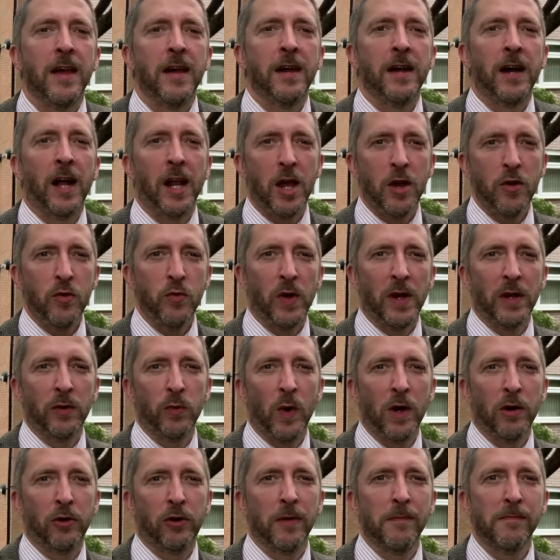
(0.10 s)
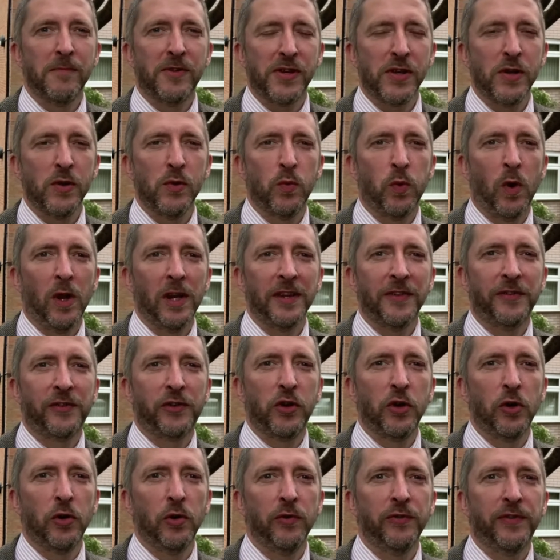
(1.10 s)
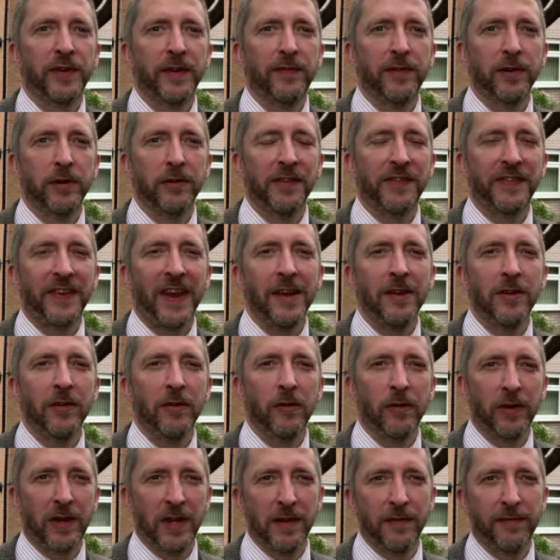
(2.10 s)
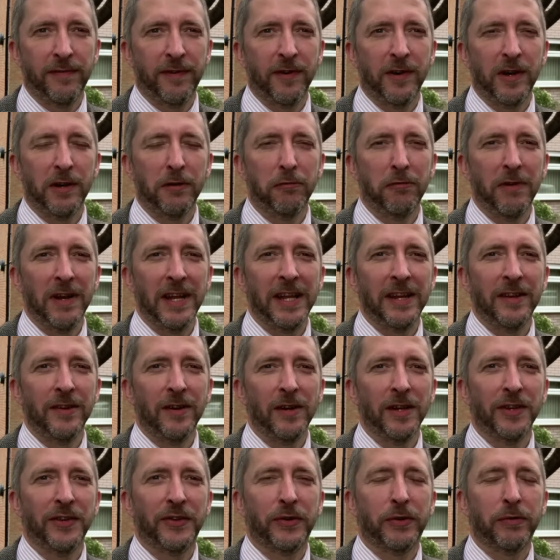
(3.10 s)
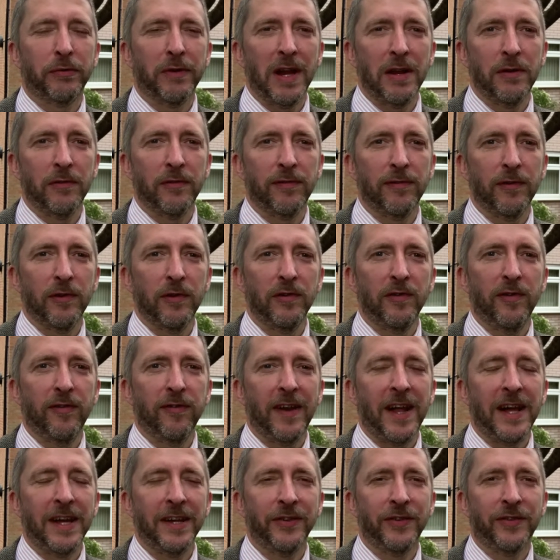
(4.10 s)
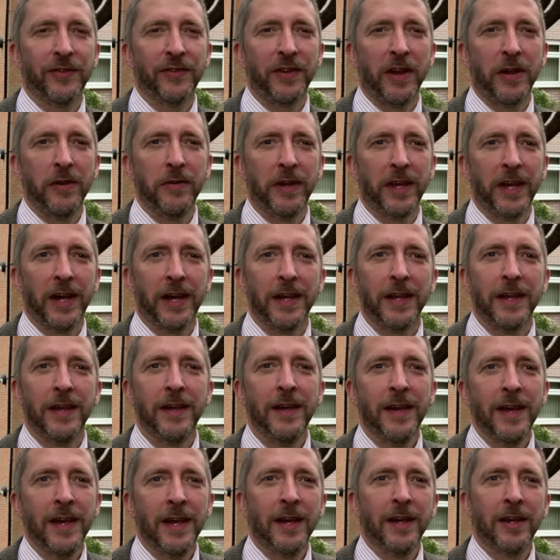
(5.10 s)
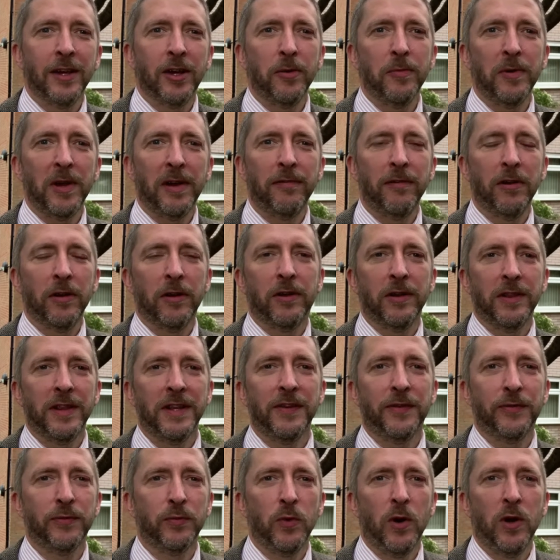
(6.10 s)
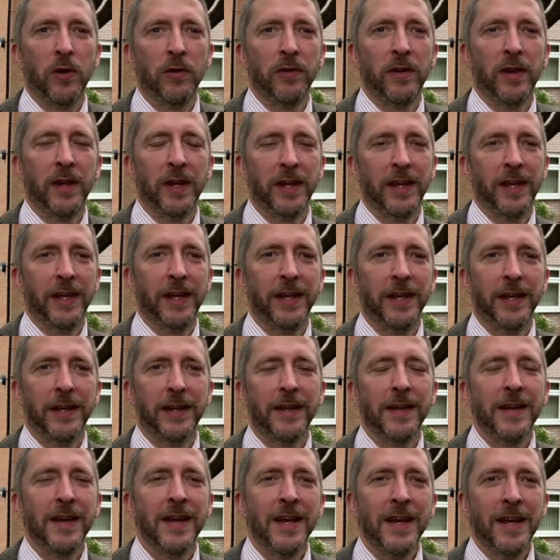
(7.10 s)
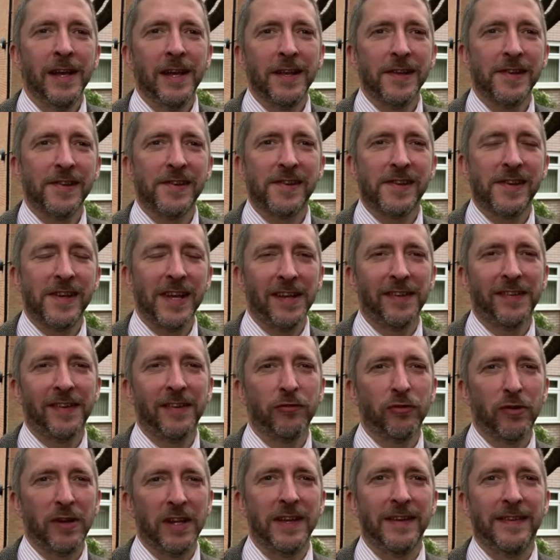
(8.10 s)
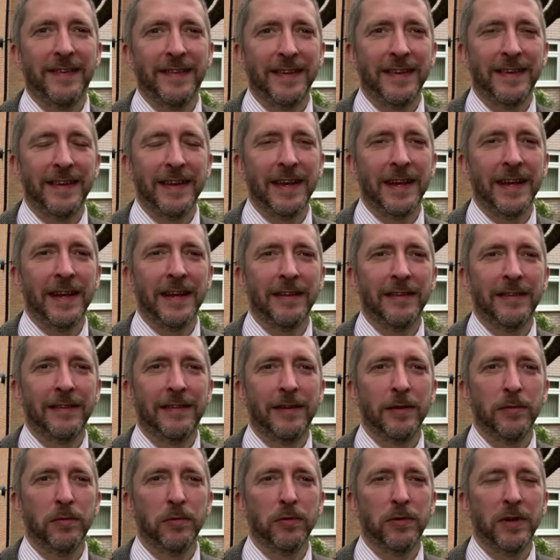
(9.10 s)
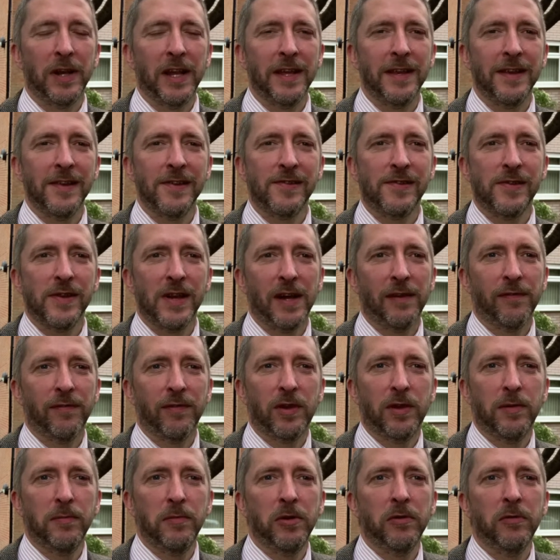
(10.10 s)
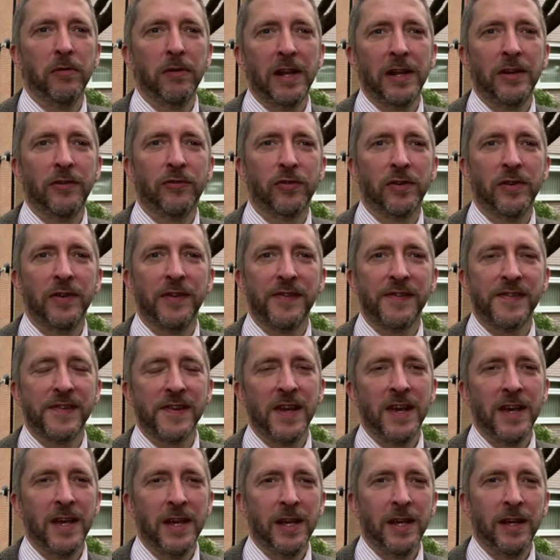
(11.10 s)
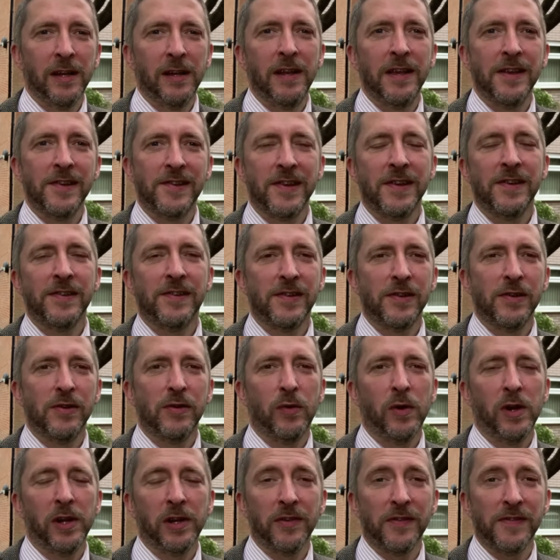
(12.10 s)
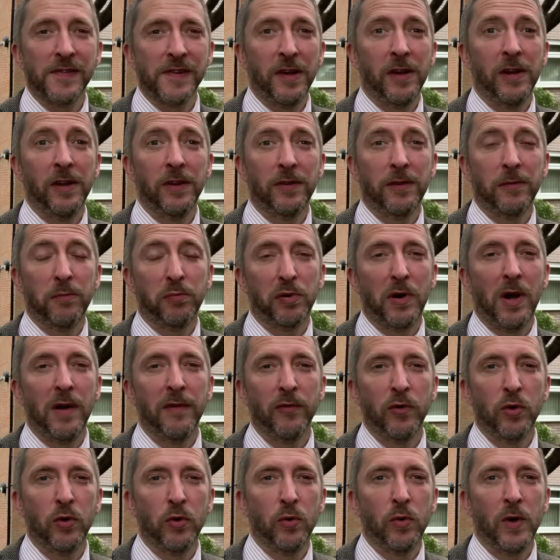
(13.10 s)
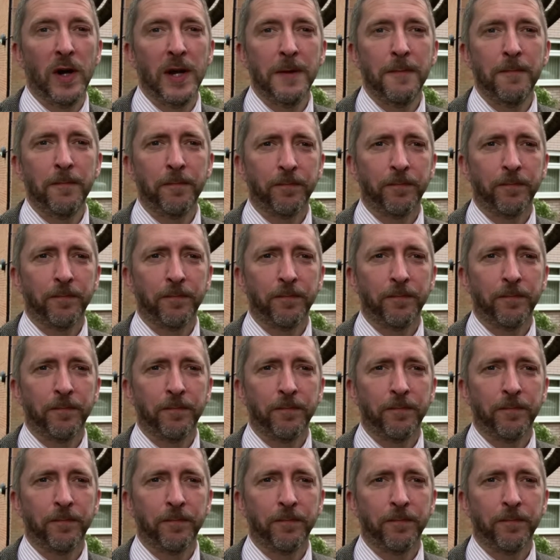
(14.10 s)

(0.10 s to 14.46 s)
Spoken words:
Hello and welcome to Wallace Court. If you're a tenant looking for a really nice ground floor flat in Stoneygate, come and have a look at this one here. It's gas central heated and double glazed. You have a communal entrance, leads into quite a good sized private hallway.